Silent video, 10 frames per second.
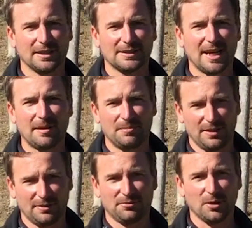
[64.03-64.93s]
top
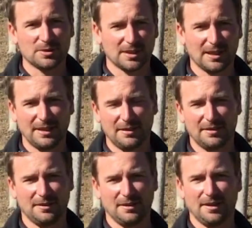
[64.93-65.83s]
and a frozen layer
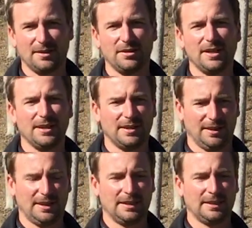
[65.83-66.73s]
underneath.
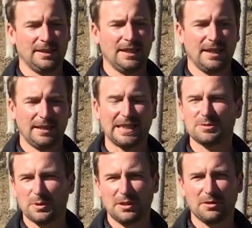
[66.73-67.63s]
And that's
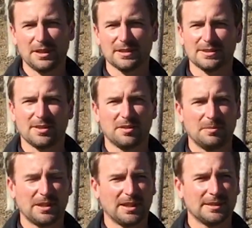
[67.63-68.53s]
when we get really concerned,
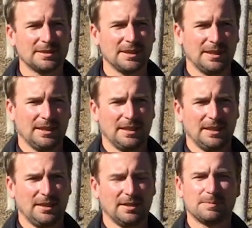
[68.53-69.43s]
because,
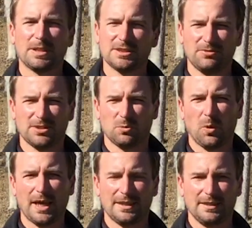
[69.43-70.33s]
especially if it's
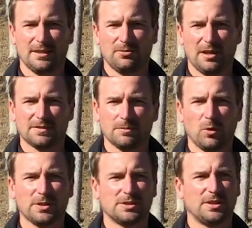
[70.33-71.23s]
wet, if we have some
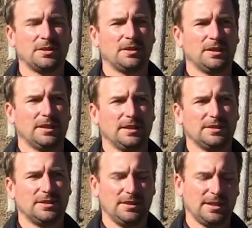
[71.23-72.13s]
moisture, is
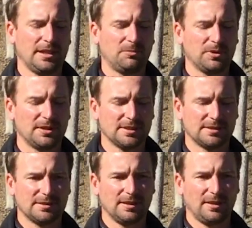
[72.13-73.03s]
you end up with
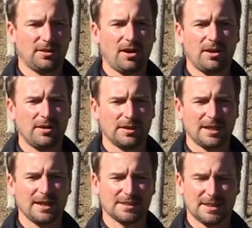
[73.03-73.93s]
this thawed and
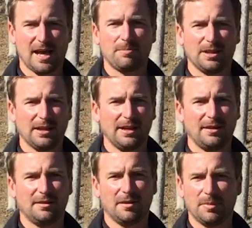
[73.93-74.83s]
kind of sloppy
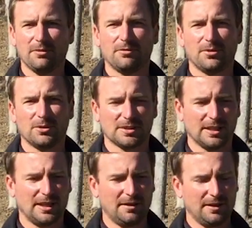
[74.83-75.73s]
layer above a frozen
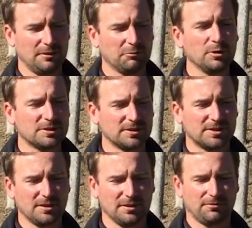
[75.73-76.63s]
layer, and the roots are
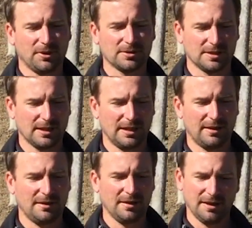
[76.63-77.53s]
still in the frozen
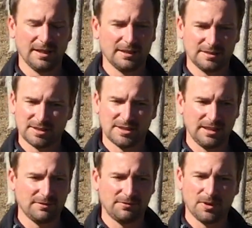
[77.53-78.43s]
layer, and just
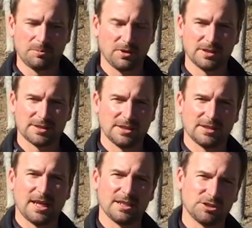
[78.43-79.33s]
even footprints can
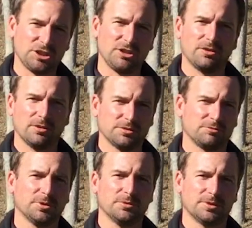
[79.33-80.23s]
kind of shear those
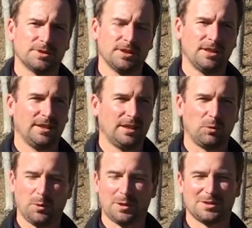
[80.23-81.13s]
roots. And we
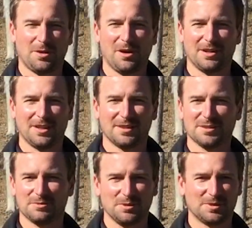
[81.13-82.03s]
work so hard to get
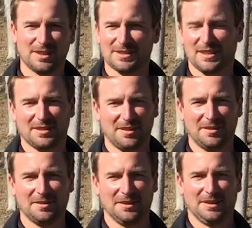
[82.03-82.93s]
those roots. That's like our
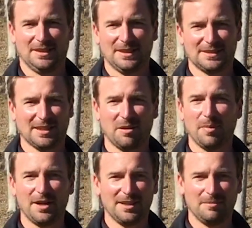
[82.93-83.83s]

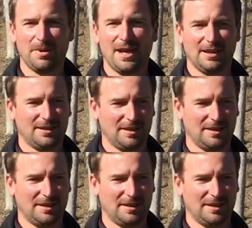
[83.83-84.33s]
money in the bank.